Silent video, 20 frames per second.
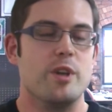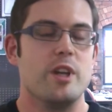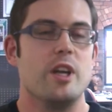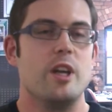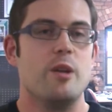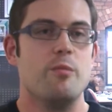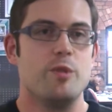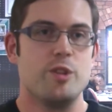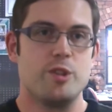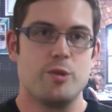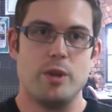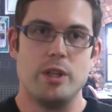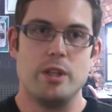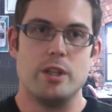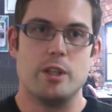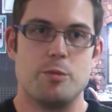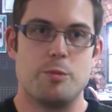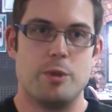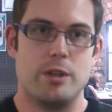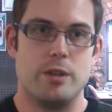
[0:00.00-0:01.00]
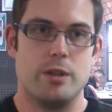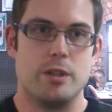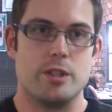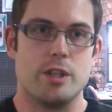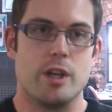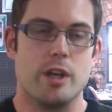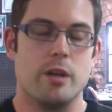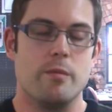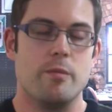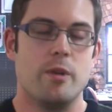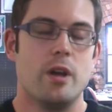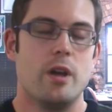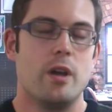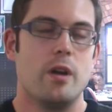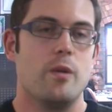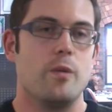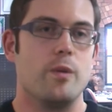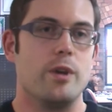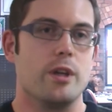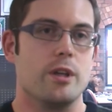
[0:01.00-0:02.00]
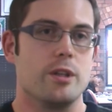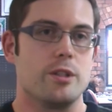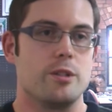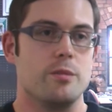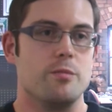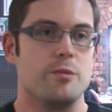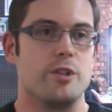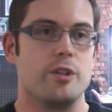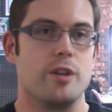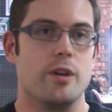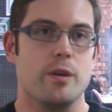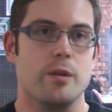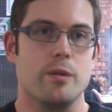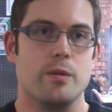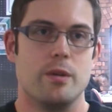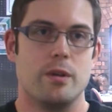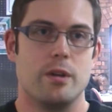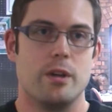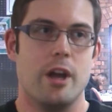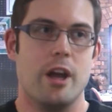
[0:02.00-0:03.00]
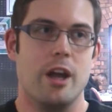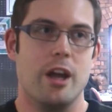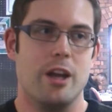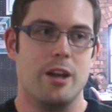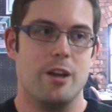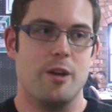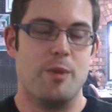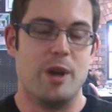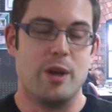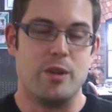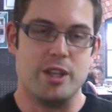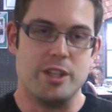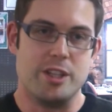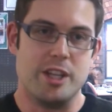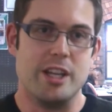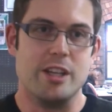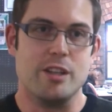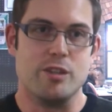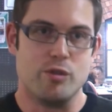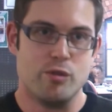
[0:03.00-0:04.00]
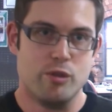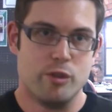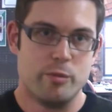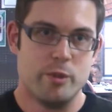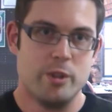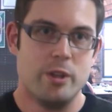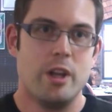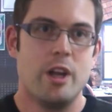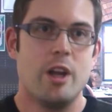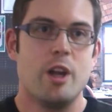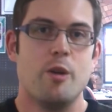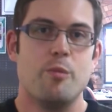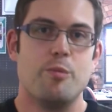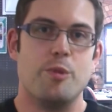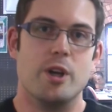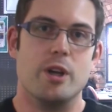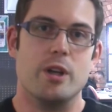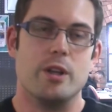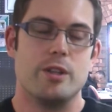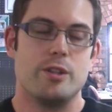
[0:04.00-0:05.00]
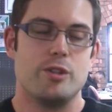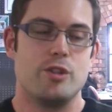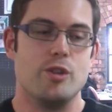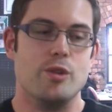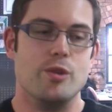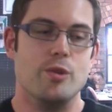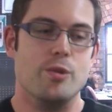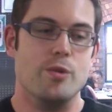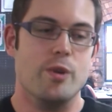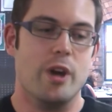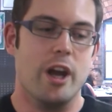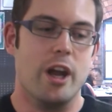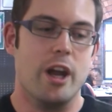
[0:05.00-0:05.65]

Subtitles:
In between period of time, we asked them to go about their day as normal, but to